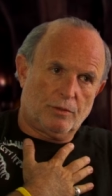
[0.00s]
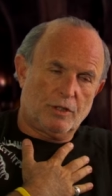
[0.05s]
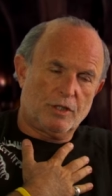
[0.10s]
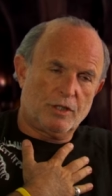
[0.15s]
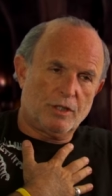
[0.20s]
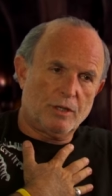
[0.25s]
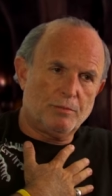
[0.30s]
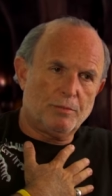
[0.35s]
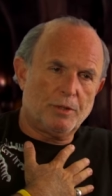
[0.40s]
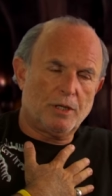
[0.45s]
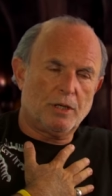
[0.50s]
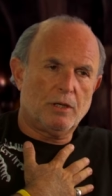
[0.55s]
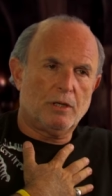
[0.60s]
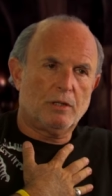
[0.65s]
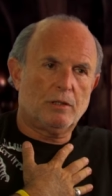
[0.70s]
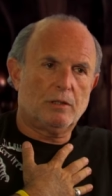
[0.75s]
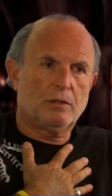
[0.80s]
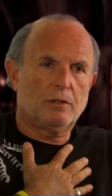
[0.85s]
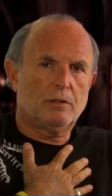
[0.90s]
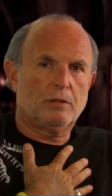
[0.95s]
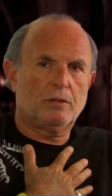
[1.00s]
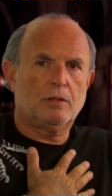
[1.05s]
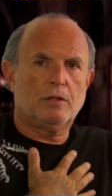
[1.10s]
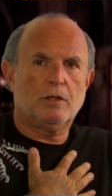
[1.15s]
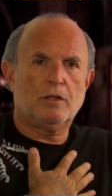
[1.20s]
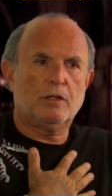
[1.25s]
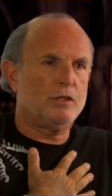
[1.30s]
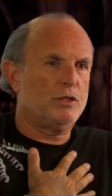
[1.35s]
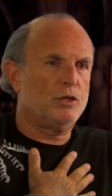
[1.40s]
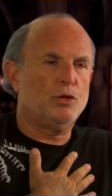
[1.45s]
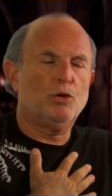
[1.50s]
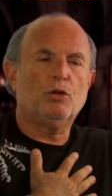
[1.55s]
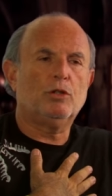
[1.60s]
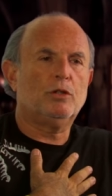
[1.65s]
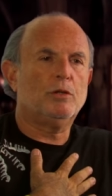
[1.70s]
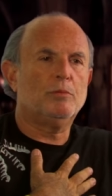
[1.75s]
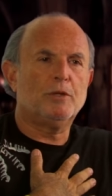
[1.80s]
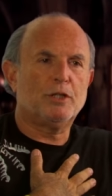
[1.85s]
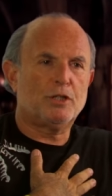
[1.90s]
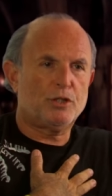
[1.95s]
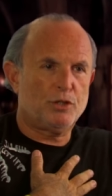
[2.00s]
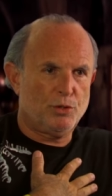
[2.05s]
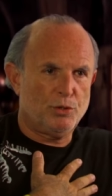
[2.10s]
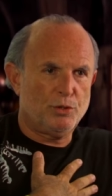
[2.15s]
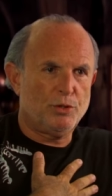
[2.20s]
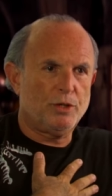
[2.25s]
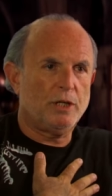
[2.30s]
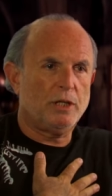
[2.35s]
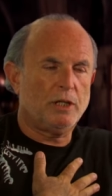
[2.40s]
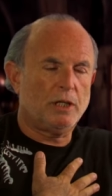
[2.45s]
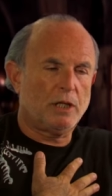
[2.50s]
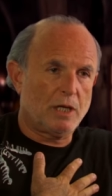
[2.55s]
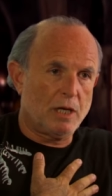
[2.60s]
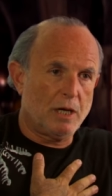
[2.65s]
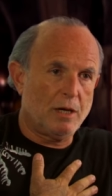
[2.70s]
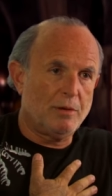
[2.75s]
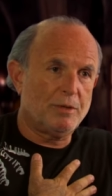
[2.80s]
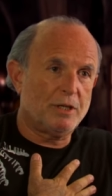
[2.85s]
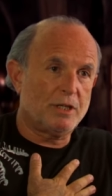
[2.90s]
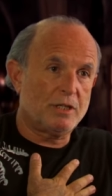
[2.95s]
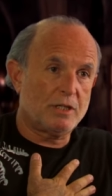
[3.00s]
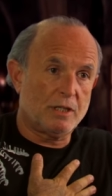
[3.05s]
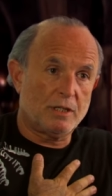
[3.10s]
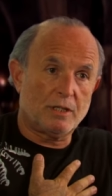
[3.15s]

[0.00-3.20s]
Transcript: The symbiote is the ultimate story in the comics,